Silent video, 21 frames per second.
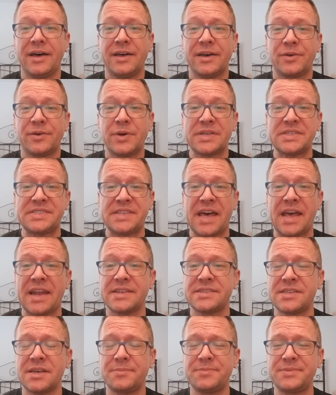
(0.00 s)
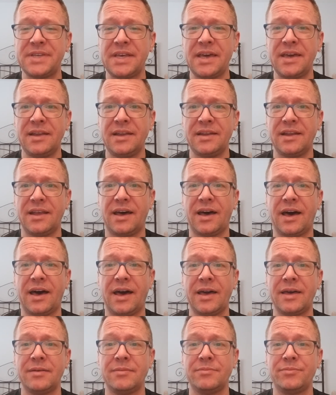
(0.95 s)
Quick status update.
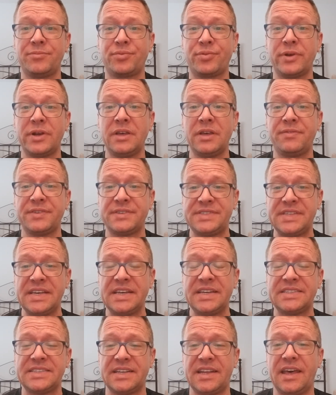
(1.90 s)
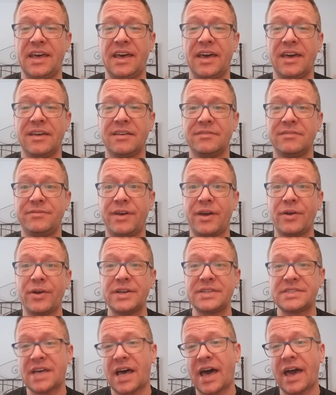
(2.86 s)
I'm pretty fatigued today,
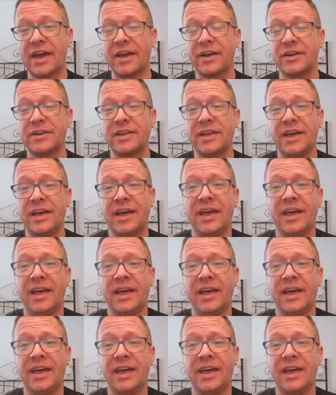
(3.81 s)
very tired.